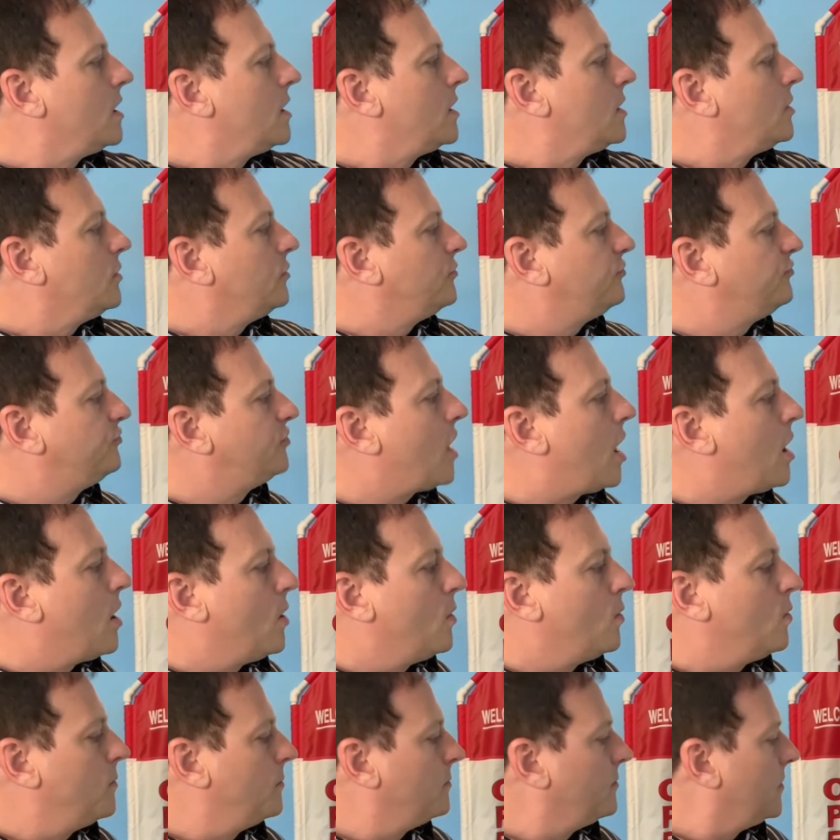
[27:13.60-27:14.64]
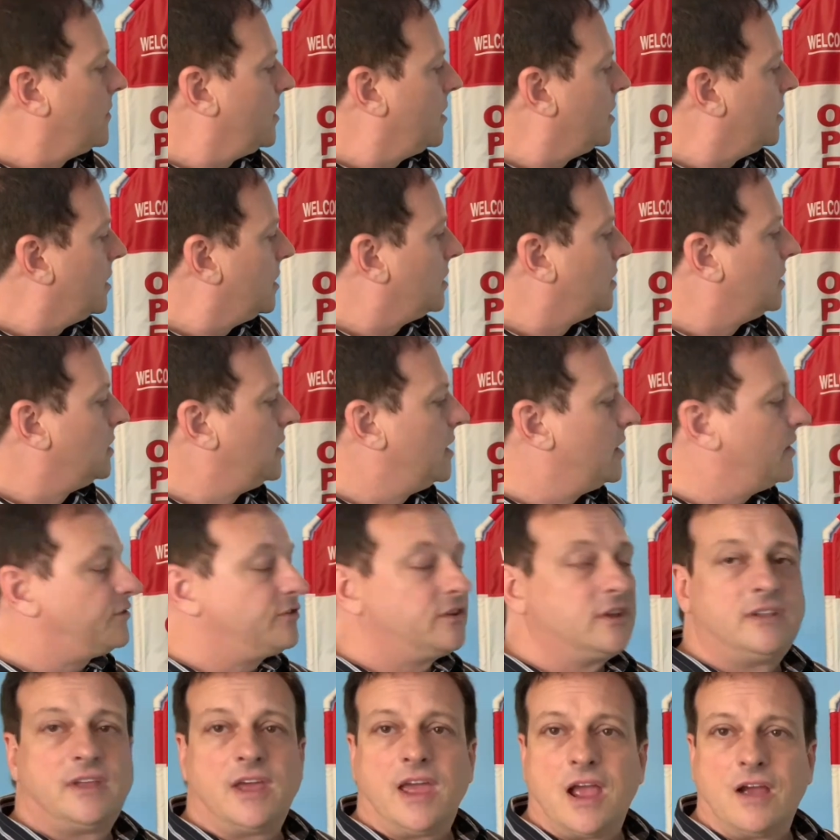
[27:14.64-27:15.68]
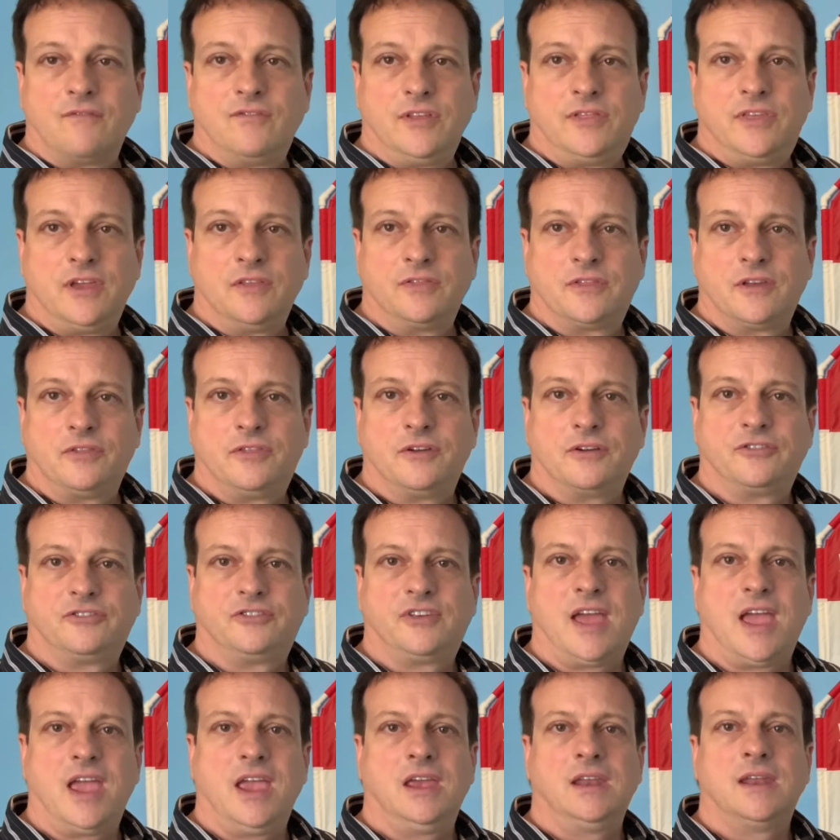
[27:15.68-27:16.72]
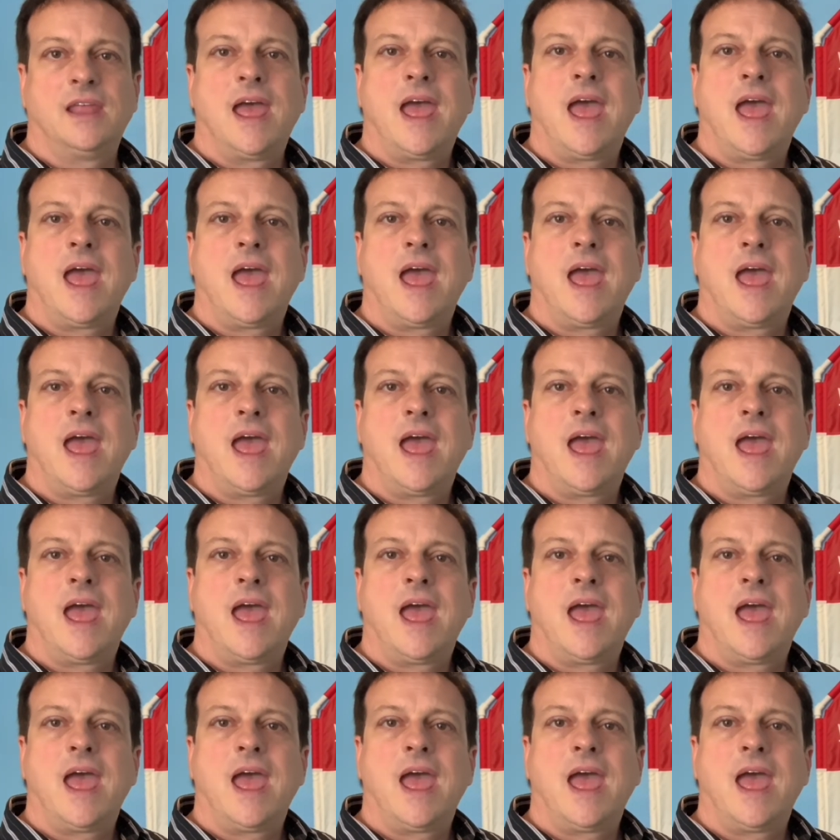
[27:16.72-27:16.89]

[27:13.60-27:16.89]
So listen to everything that they're saying.